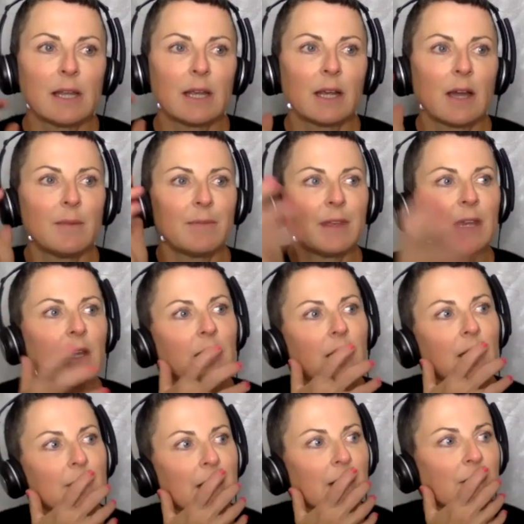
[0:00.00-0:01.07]
Like, I'm thinking
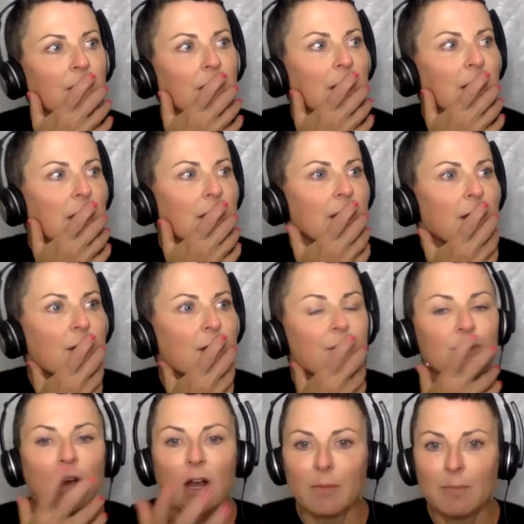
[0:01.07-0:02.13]
about, you
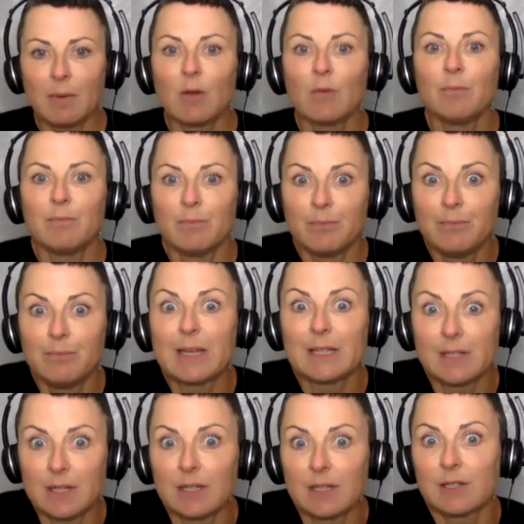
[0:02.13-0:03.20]
talk about
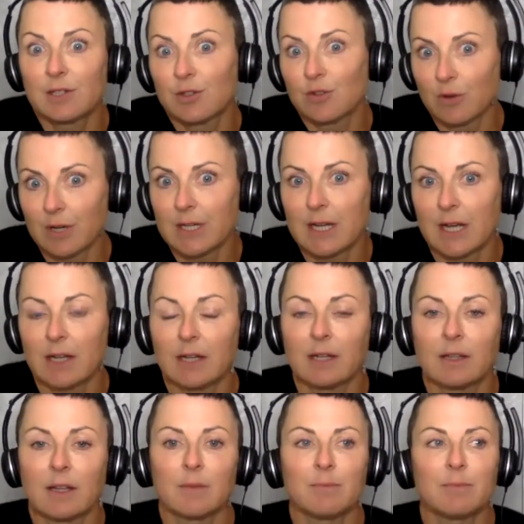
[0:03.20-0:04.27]
business storytelling, like